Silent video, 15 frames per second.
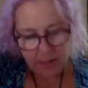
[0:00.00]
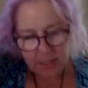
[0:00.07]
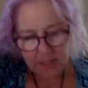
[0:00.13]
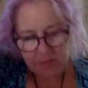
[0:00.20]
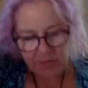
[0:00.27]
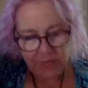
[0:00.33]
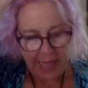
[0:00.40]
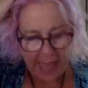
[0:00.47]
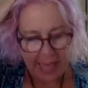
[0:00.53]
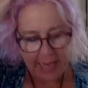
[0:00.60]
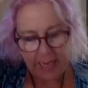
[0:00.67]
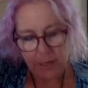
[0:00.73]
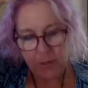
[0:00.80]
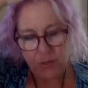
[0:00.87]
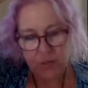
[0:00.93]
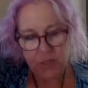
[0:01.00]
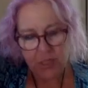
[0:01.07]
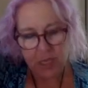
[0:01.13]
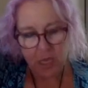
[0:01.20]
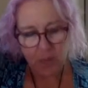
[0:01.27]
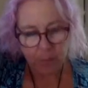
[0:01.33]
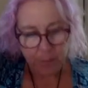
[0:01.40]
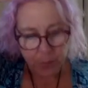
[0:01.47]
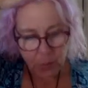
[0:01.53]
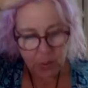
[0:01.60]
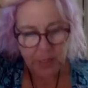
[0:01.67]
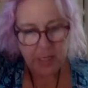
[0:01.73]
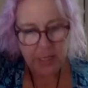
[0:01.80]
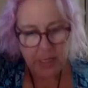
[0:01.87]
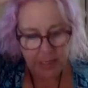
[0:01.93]
This flat energy are
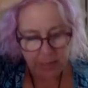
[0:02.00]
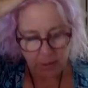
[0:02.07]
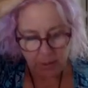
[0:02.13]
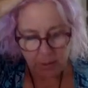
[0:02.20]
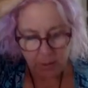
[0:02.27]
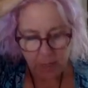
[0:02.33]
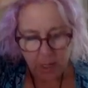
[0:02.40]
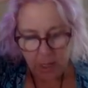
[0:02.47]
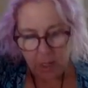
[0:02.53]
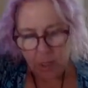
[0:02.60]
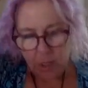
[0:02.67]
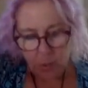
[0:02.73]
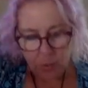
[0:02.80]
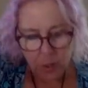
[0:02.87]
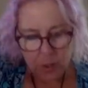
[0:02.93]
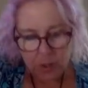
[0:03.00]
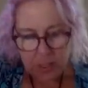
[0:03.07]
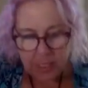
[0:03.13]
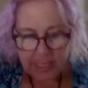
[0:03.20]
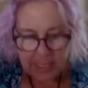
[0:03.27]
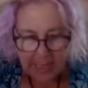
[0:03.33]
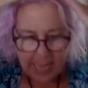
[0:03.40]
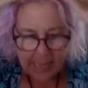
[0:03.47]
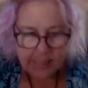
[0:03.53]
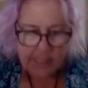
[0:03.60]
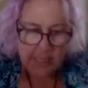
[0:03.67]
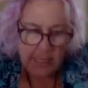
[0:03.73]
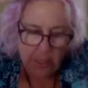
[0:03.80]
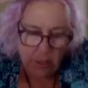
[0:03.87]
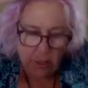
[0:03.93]
put here. You aren't to connect
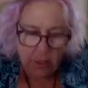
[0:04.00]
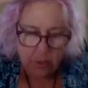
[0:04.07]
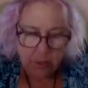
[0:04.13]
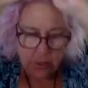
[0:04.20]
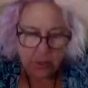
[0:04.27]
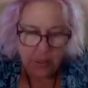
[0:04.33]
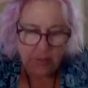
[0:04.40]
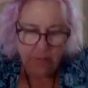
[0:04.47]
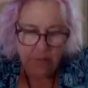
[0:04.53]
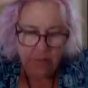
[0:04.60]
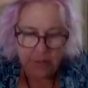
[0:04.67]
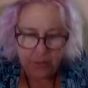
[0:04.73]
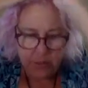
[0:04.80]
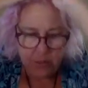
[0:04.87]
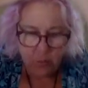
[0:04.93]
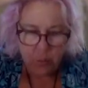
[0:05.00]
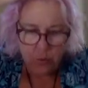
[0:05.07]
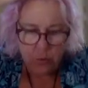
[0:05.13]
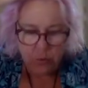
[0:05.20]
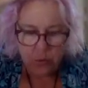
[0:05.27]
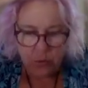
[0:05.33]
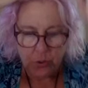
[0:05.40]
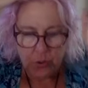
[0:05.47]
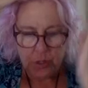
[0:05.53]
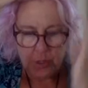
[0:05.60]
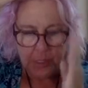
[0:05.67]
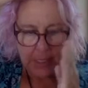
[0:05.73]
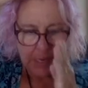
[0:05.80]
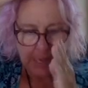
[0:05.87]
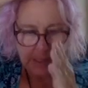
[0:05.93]
here to infinite source. You're to
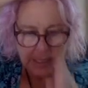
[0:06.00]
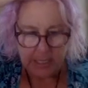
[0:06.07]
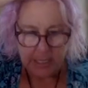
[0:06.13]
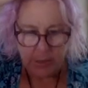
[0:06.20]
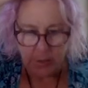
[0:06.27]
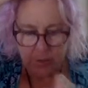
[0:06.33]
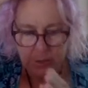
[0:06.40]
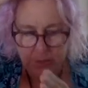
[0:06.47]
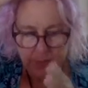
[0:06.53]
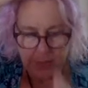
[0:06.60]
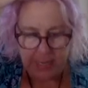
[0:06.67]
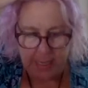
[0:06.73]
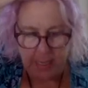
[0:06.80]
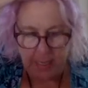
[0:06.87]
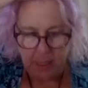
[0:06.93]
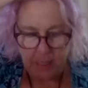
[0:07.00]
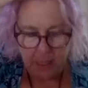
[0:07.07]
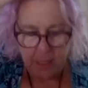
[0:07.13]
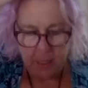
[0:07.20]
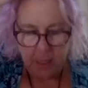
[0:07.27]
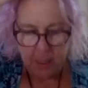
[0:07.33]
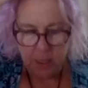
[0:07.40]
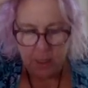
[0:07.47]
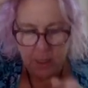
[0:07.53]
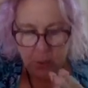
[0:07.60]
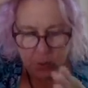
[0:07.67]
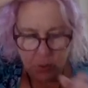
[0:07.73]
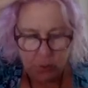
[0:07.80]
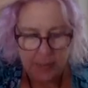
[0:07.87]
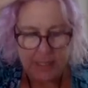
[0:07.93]
connect here to me.
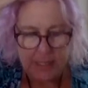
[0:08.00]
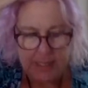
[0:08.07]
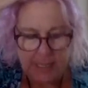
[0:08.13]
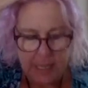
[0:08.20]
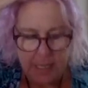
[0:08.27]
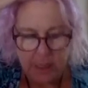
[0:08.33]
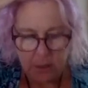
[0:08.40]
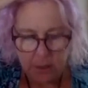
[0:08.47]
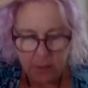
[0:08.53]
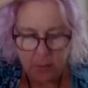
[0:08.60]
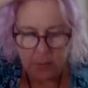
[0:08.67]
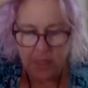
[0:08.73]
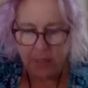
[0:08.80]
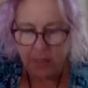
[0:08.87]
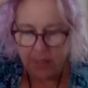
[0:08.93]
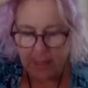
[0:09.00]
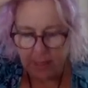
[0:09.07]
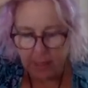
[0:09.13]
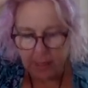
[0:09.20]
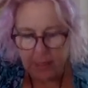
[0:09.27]
Do what I say, do what I think.